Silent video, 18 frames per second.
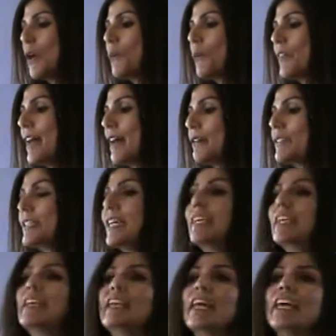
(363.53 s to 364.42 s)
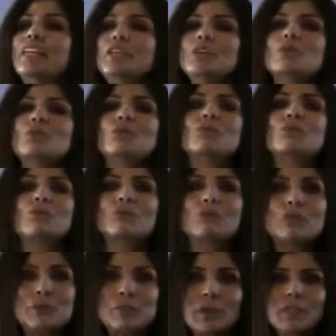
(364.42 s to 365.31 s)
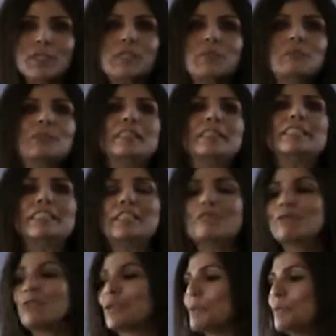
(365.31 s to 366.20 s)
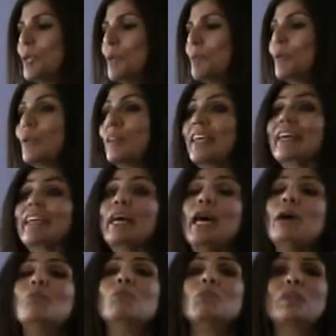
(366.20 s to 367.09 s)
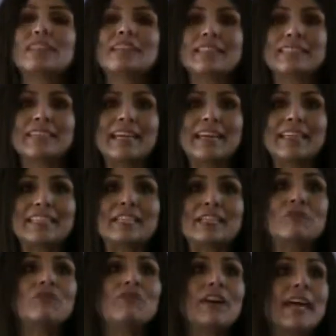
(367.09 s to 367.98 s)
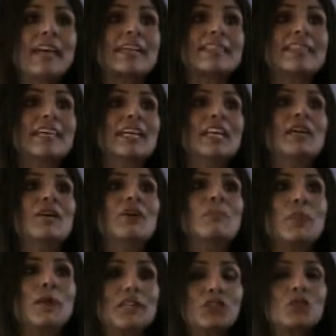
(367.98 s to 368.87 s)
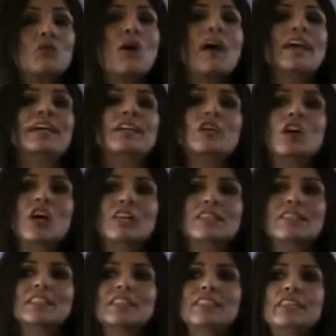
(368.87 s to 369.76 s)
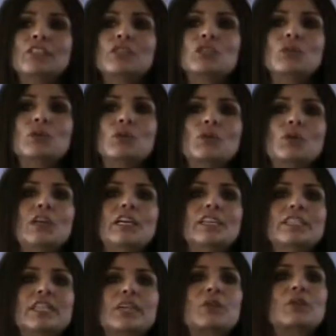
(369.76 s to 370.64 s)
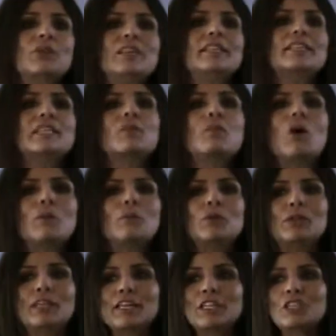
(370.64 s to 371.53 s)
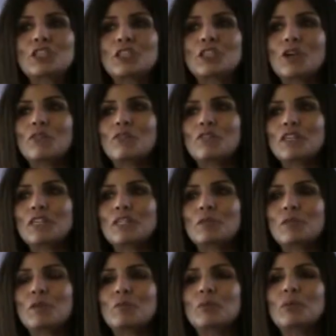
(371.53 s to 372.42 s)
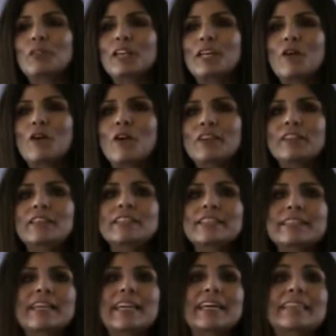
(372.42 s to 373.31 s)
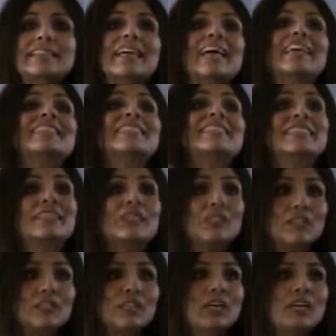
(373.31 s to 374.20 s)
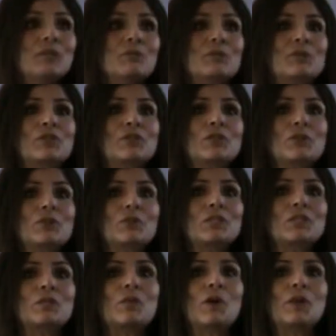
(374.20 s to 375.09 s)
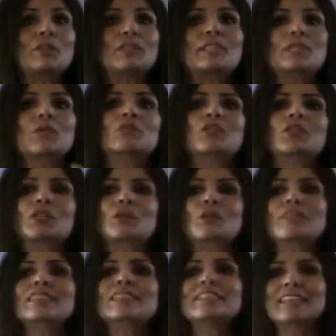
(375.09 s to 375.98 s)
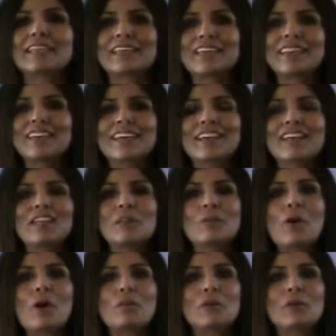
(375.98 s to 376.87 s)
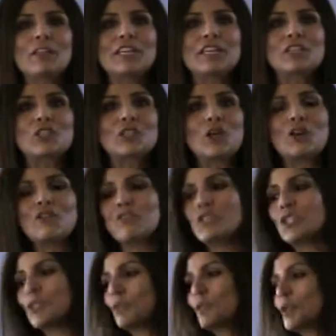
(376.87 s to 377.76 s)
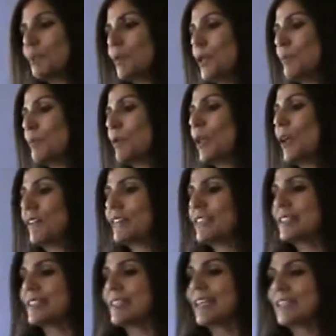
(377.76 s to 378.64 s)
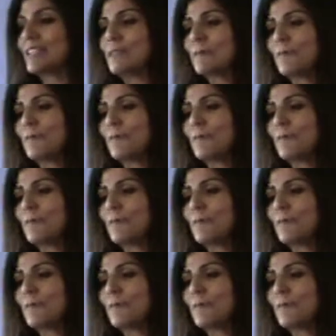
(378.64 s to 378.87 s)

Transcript: without taking any responsibility for the people that come with this land. And in fact, by trying constantly to decrease the population of these people that are on this land and still pursue its policy of increasing the population of the Jewish people on this land.